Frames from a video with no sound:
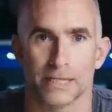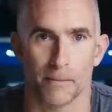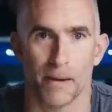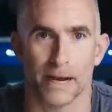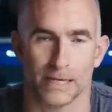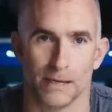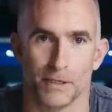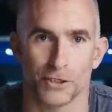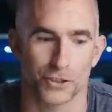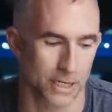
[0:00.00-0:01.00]
cinematic
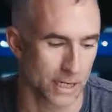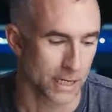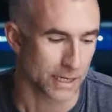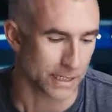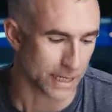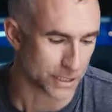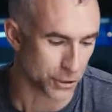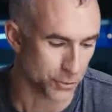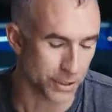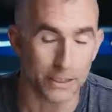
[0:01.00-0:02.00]
image.
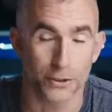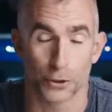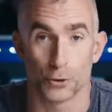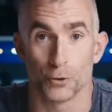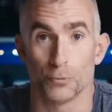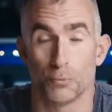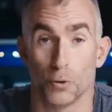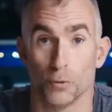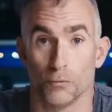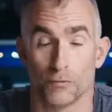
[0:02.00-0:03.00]
Yes, you need to
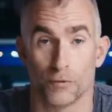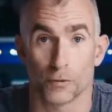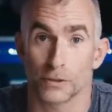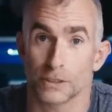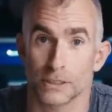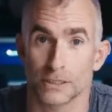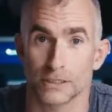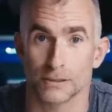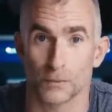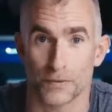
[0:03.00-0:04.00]
pull
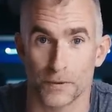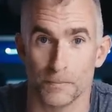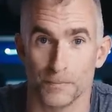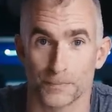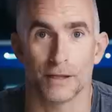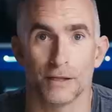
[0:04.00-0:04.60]
focus with them.